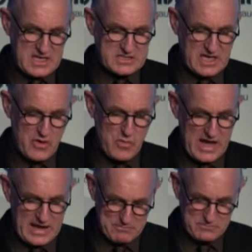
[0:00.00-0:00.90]
So
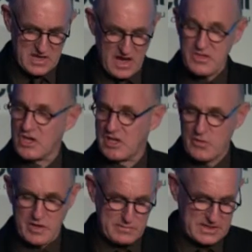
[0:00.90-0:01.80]
I think you know
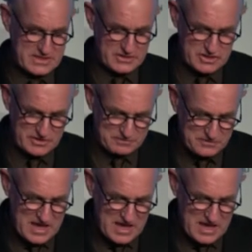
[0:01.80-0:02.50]
what I mean, don't you?